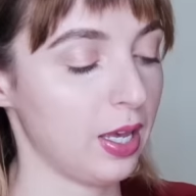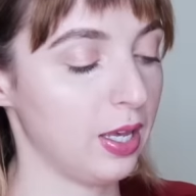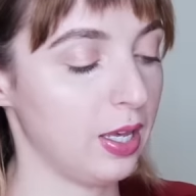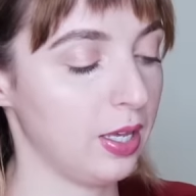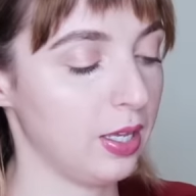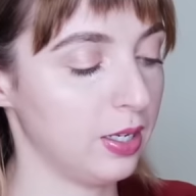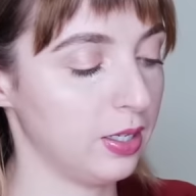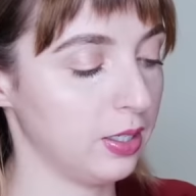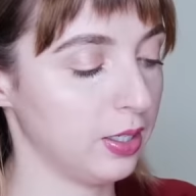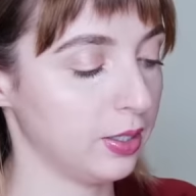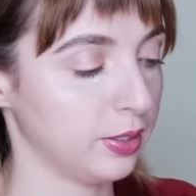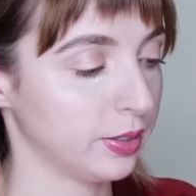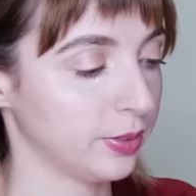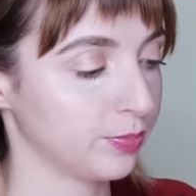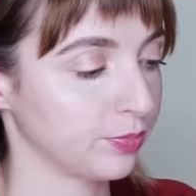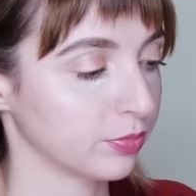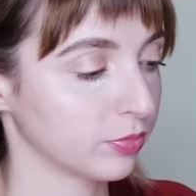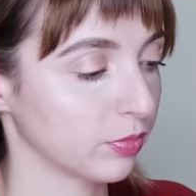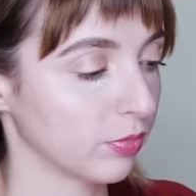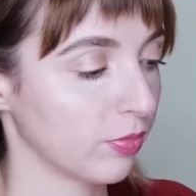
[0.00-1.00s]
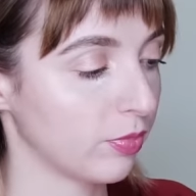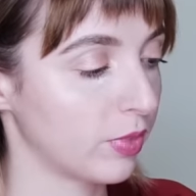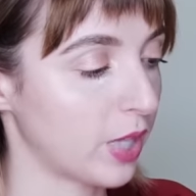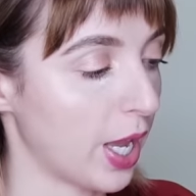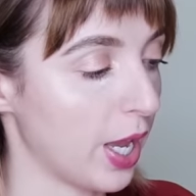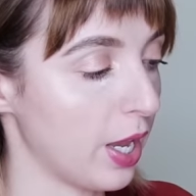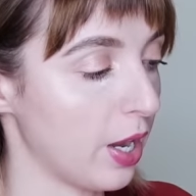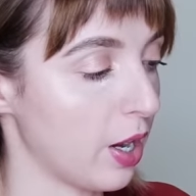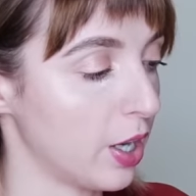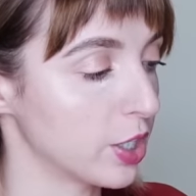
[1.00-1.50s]
and
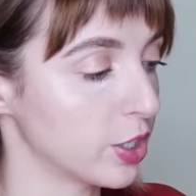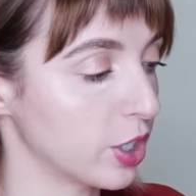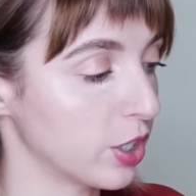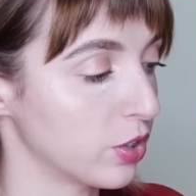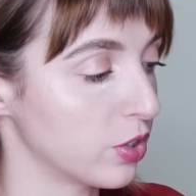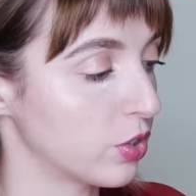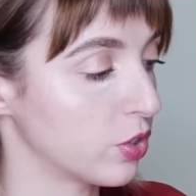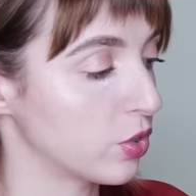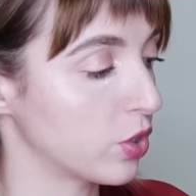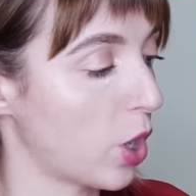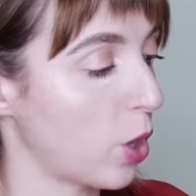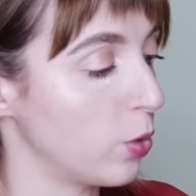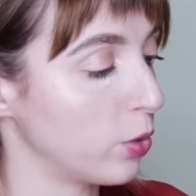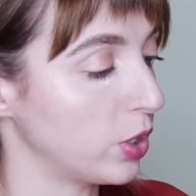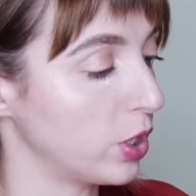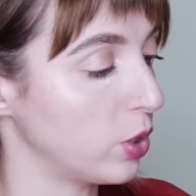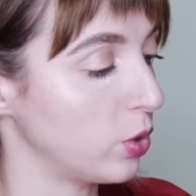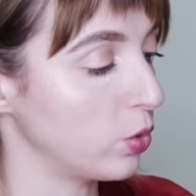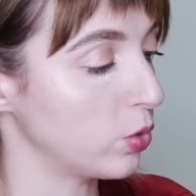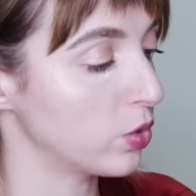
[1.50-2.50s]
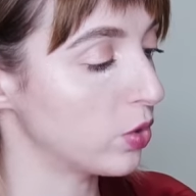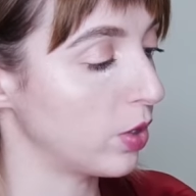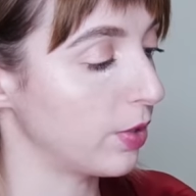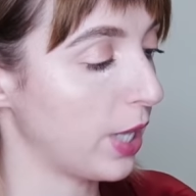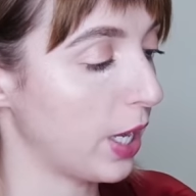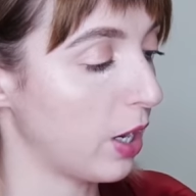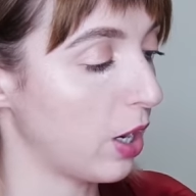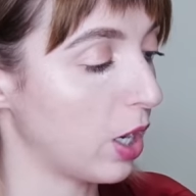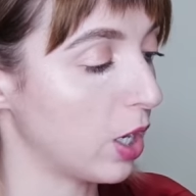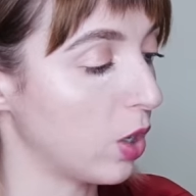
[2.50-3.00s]
they are just so cute. So
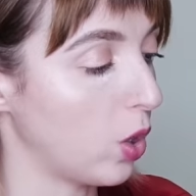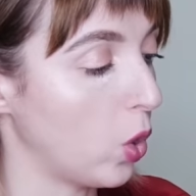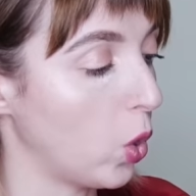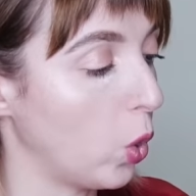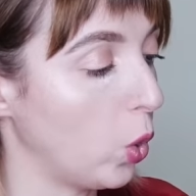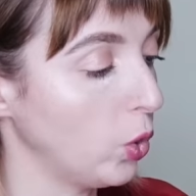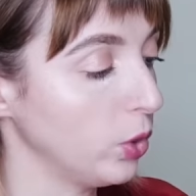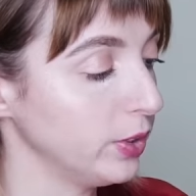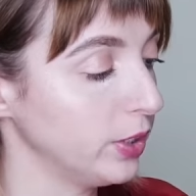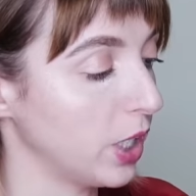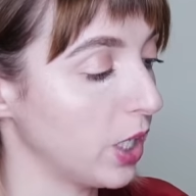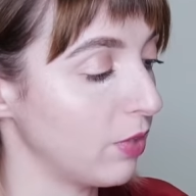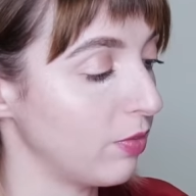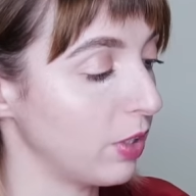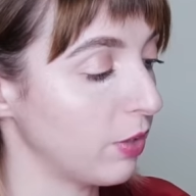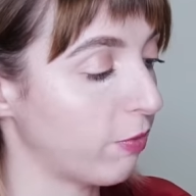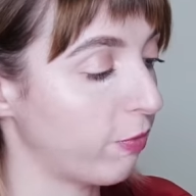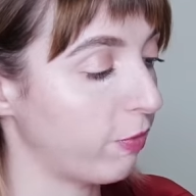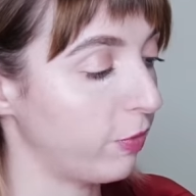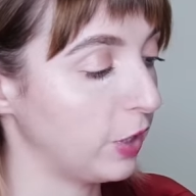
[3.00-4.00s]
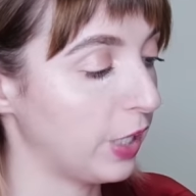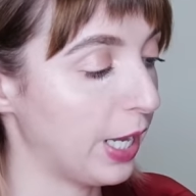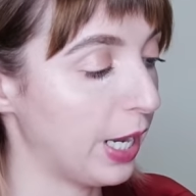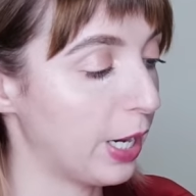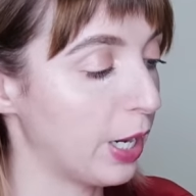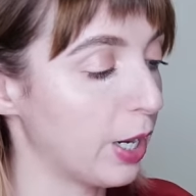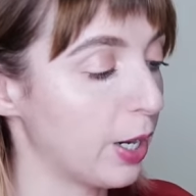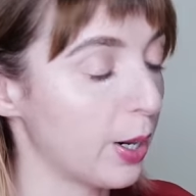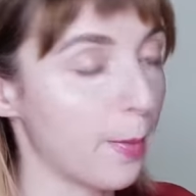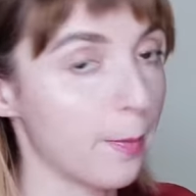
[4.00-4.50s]
they are Old Navy
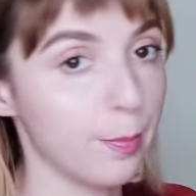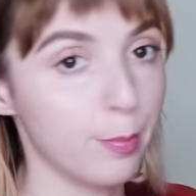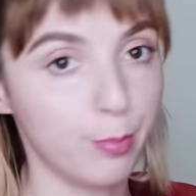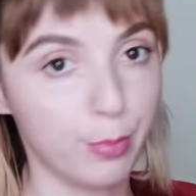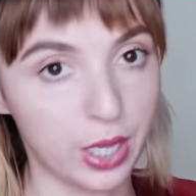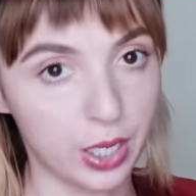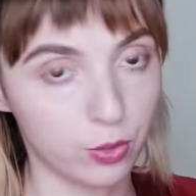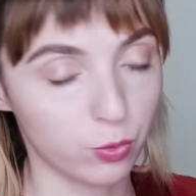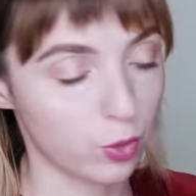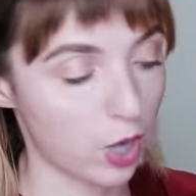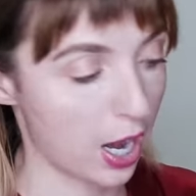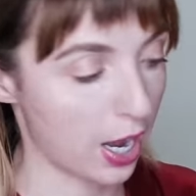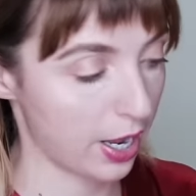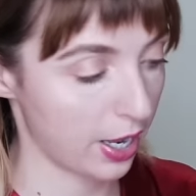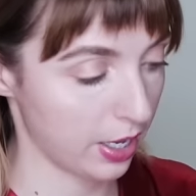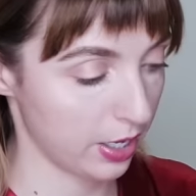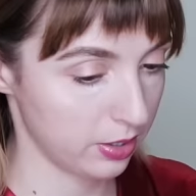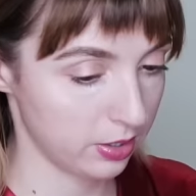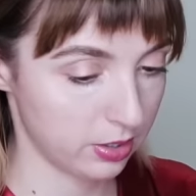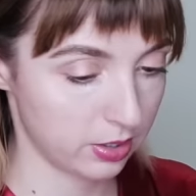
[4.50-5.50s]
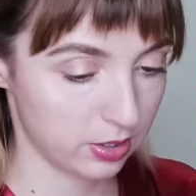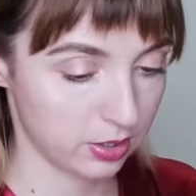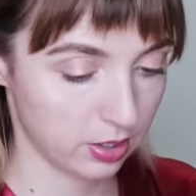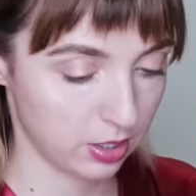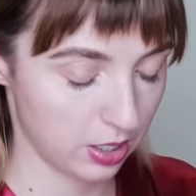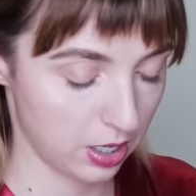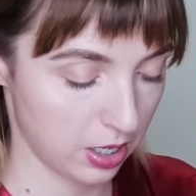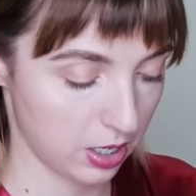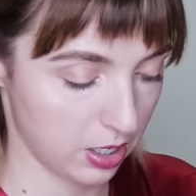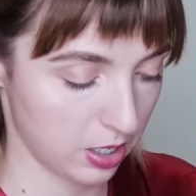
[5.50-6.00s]
flare mid-rise
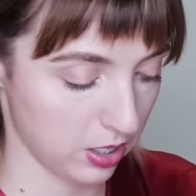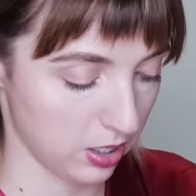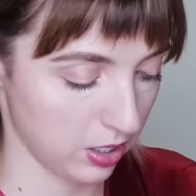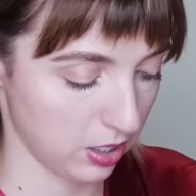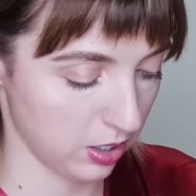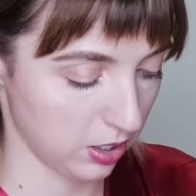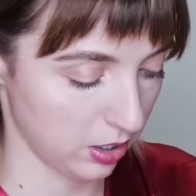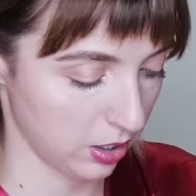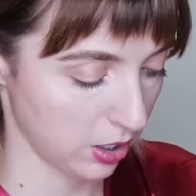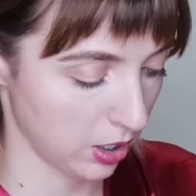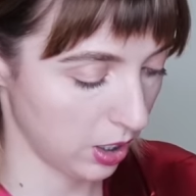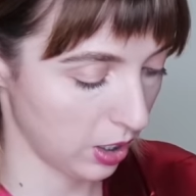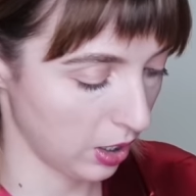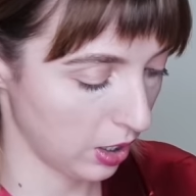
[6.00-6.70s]
and